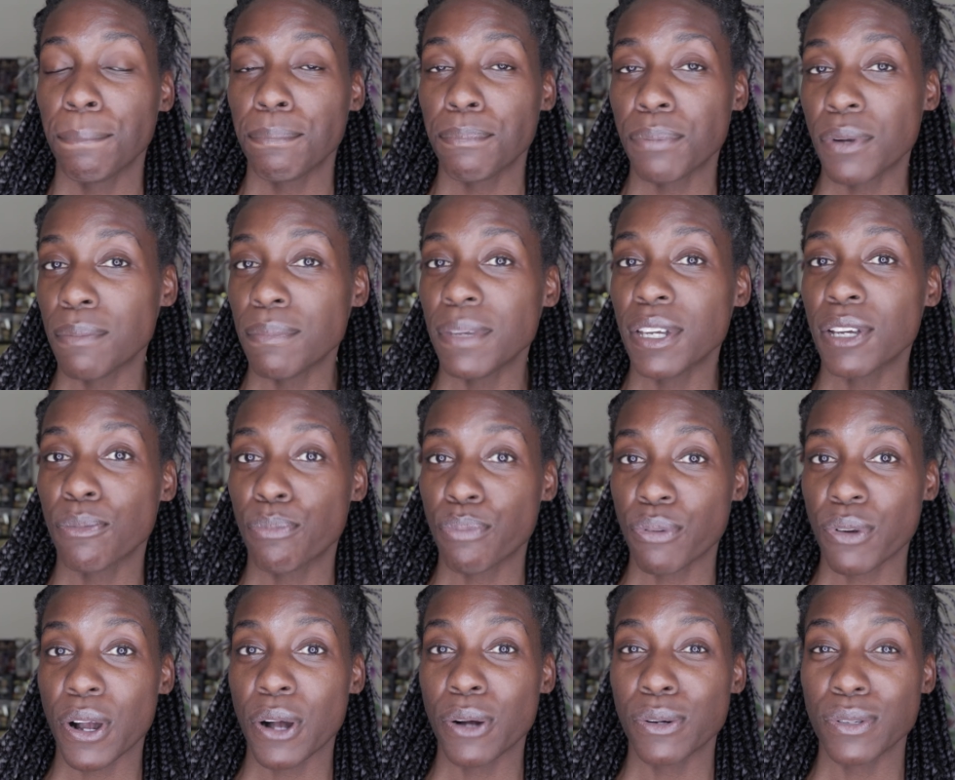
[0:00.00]
Premiere
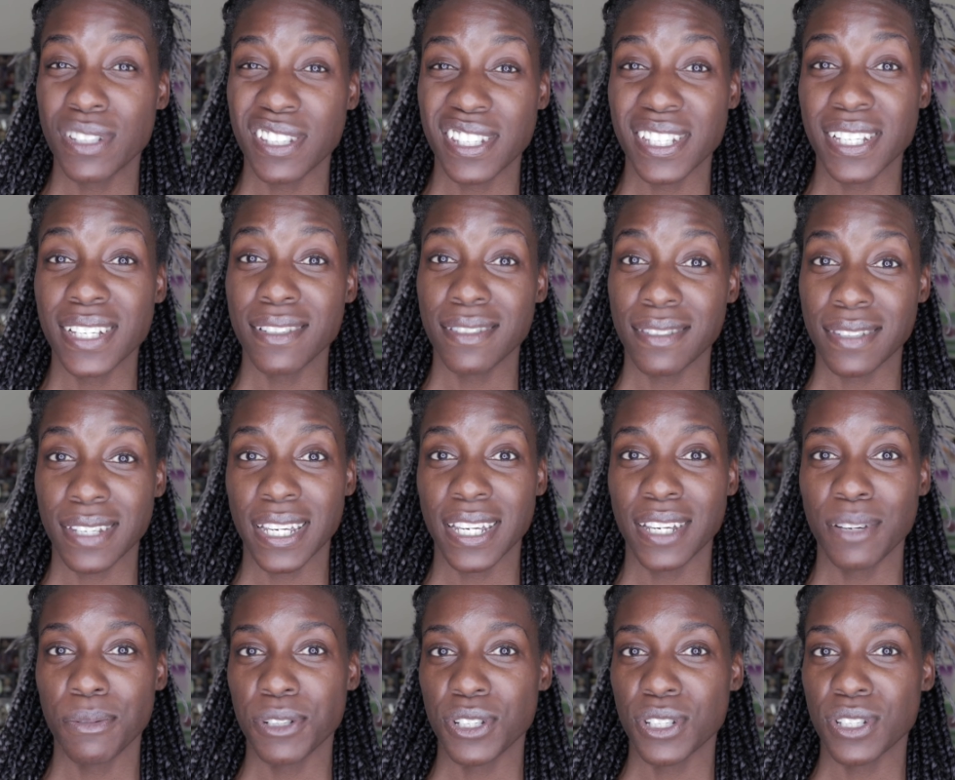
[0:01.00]
Pro
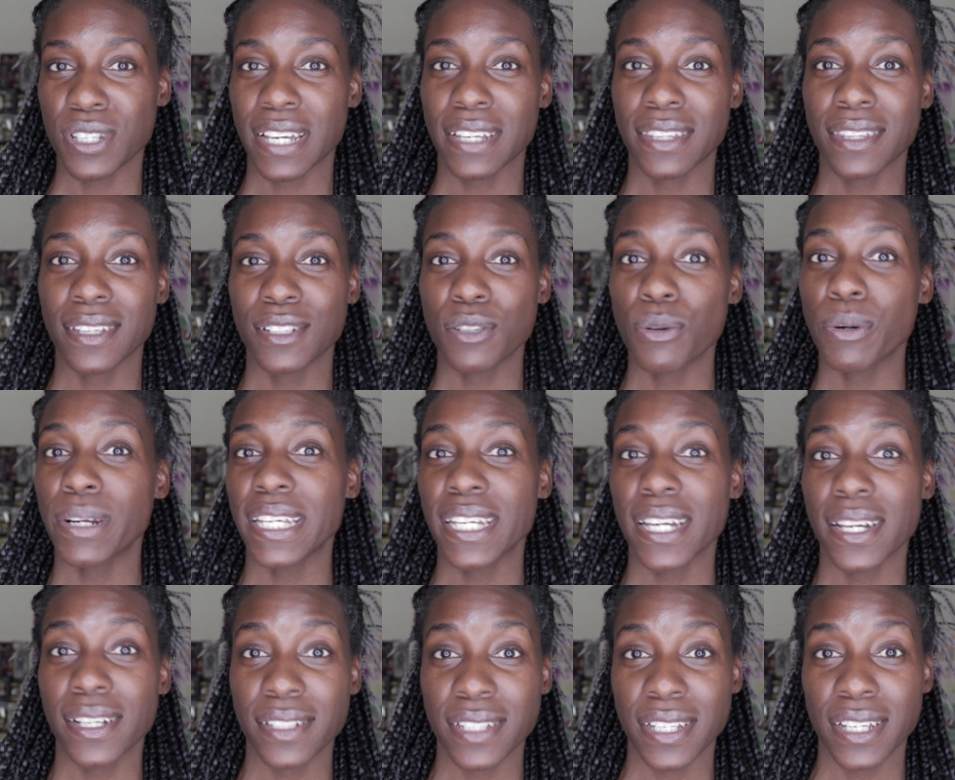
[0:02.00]
CC, which is like the
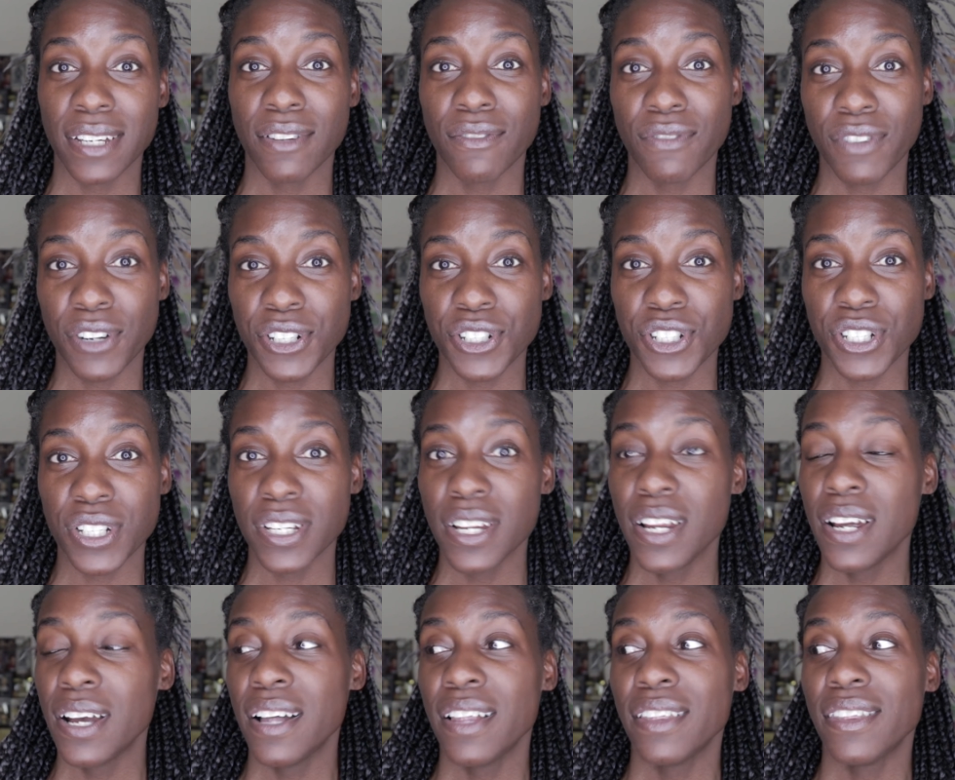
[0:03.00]
2018 version.
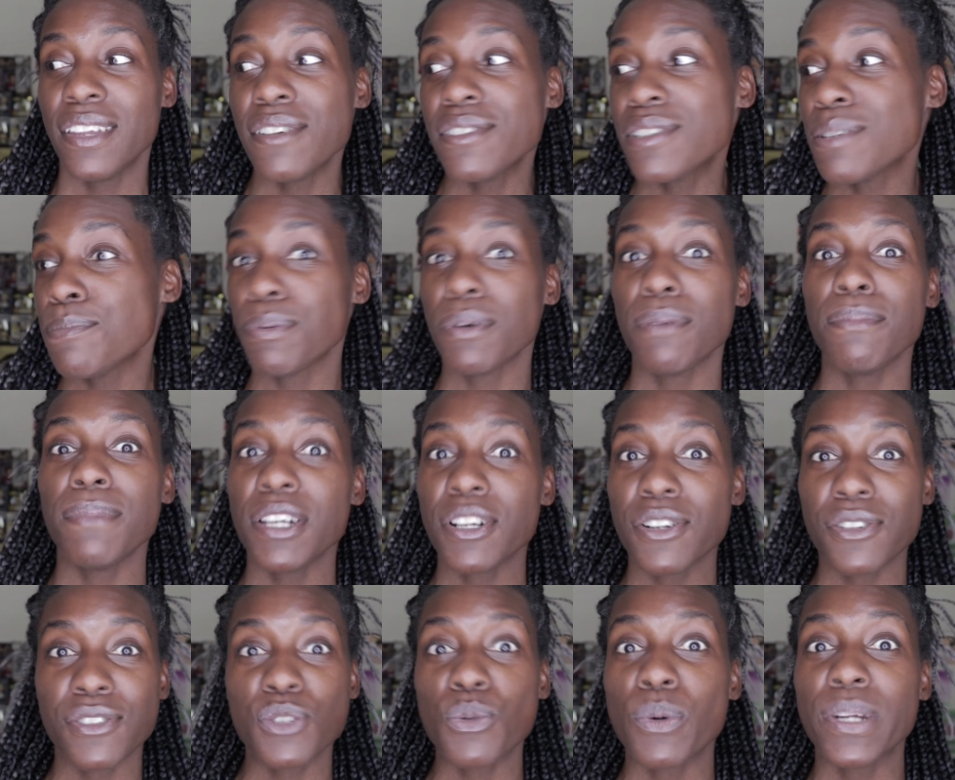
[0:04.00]
There's a
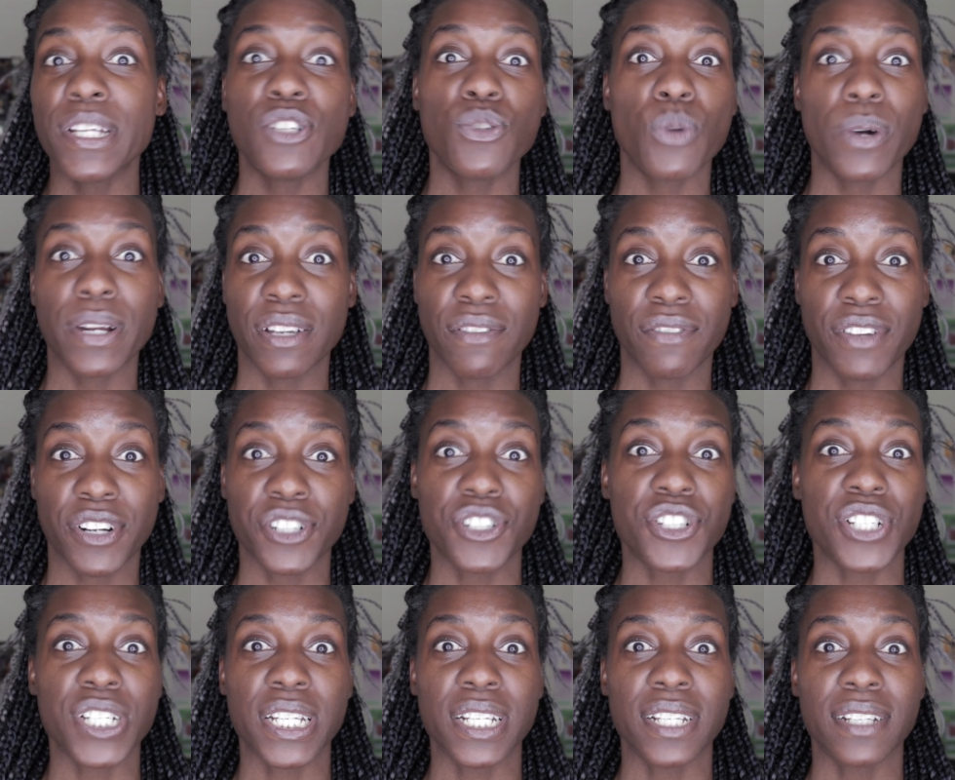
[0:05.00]
Premiere 2020
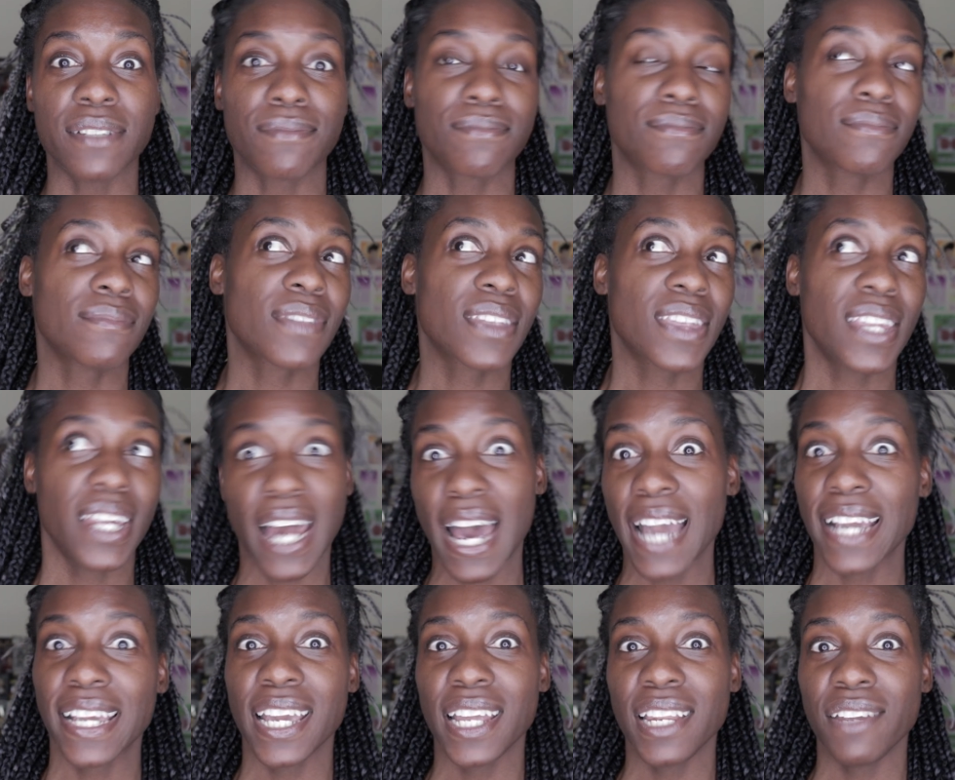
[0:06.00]
version that
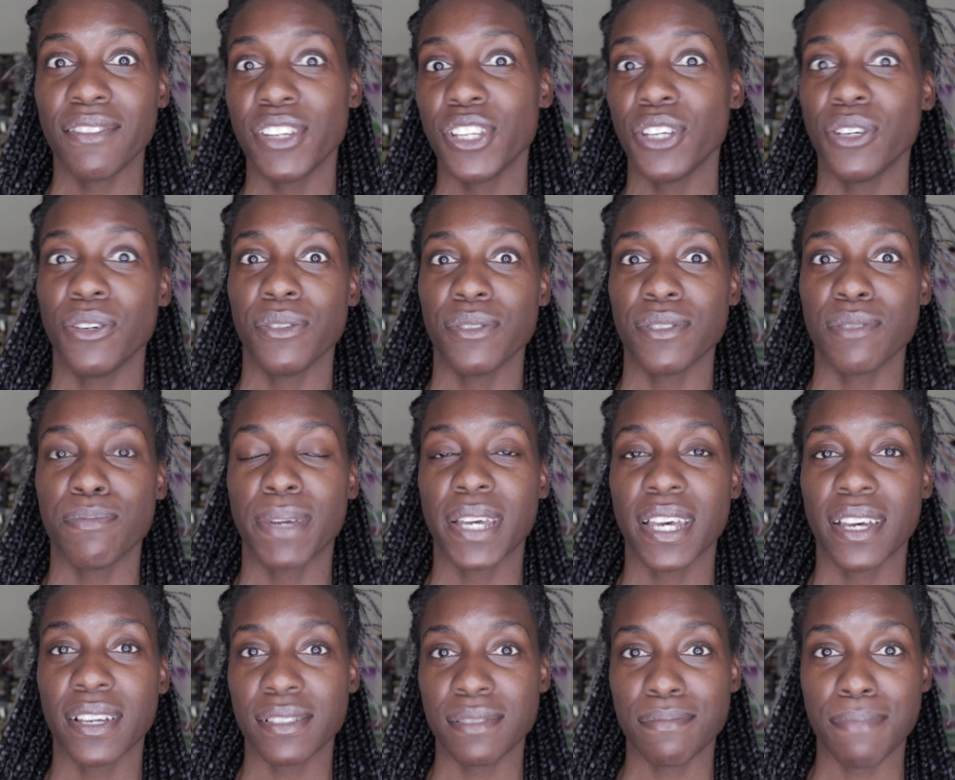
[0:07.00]
I can't even use
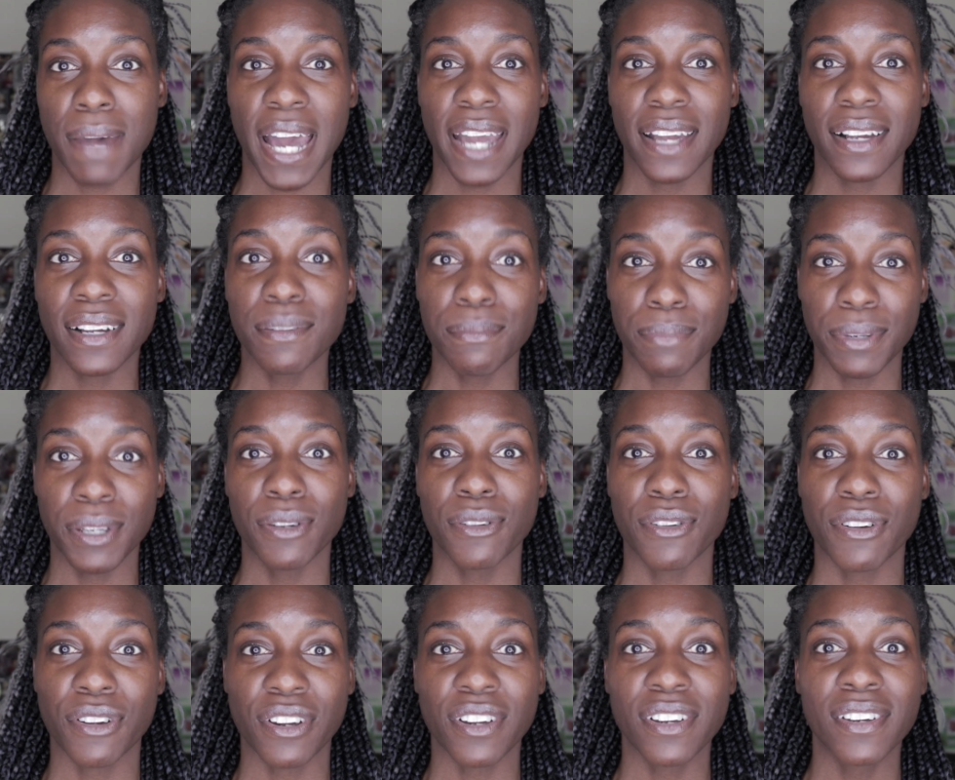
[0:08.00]
because my
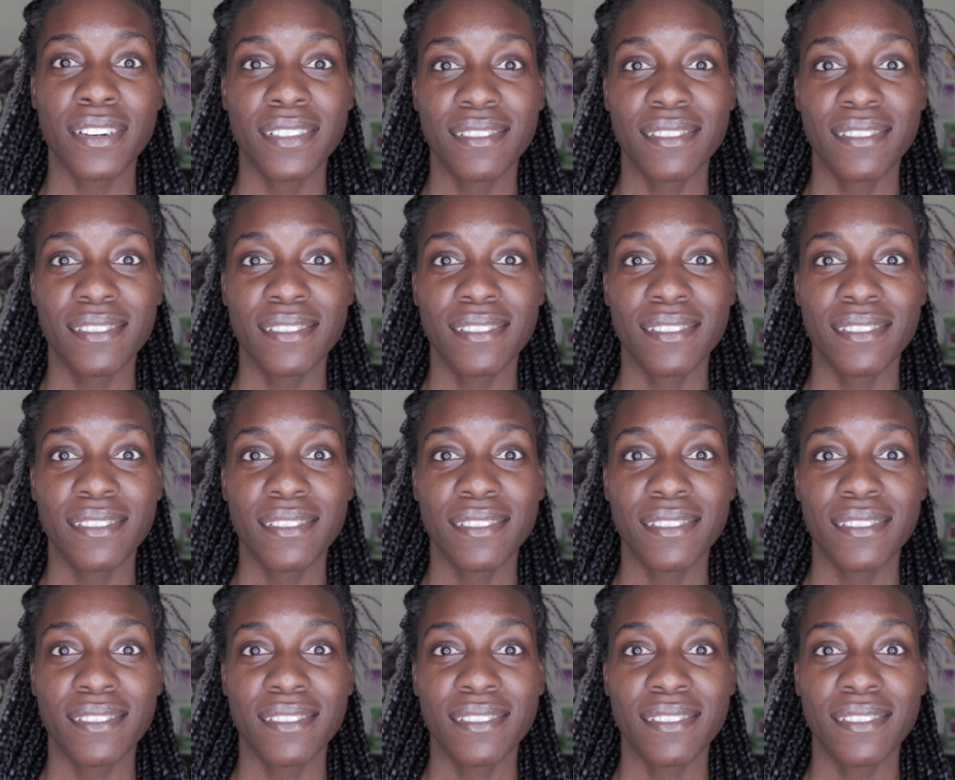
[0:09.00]
computer